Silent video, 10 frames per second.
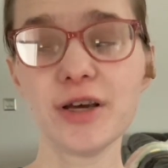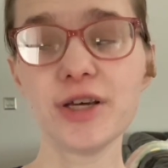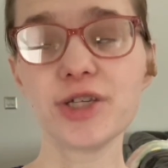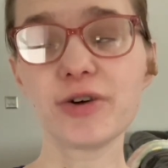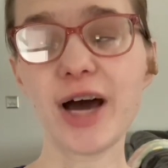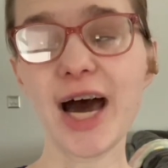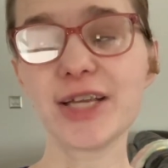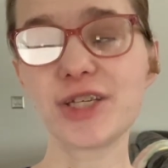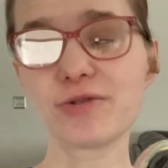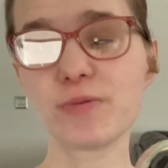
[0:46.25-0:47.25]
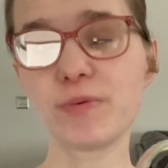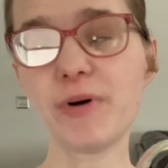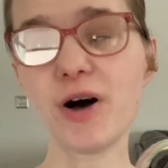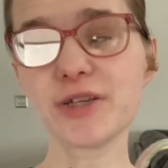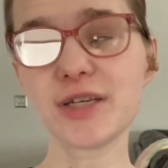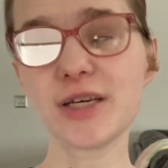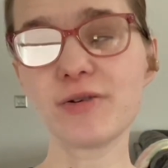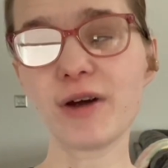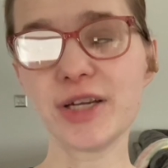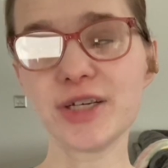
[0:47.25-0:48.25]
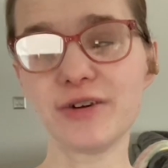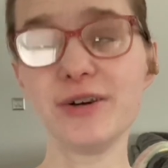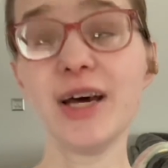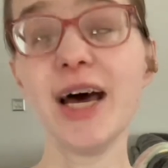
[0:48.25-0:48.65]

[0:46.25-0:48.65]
So I had cerebral palsy, or I do,